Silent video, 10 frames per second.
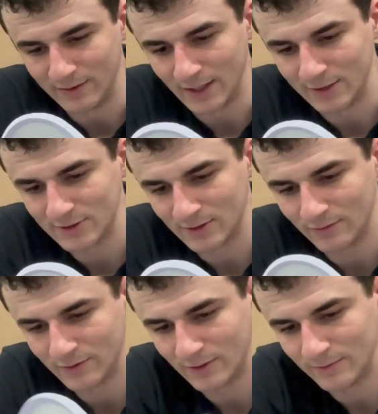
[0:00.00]
denser
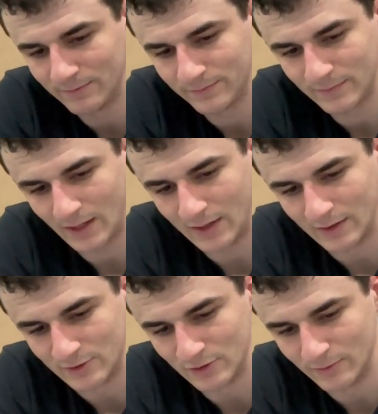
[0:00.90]
foam, and
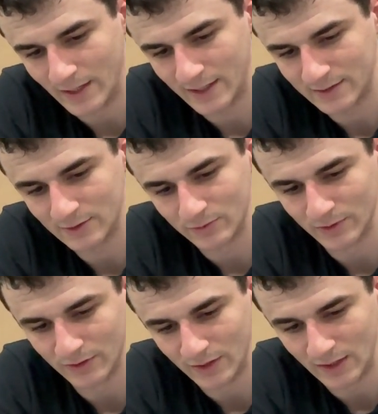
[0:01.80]
the Zoom X is
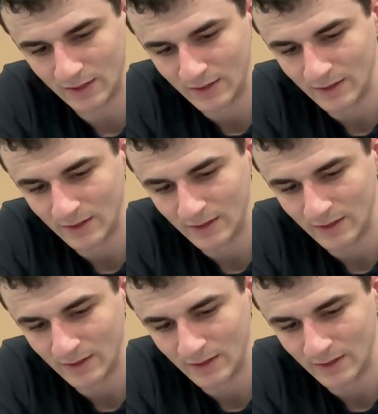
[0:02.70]
really,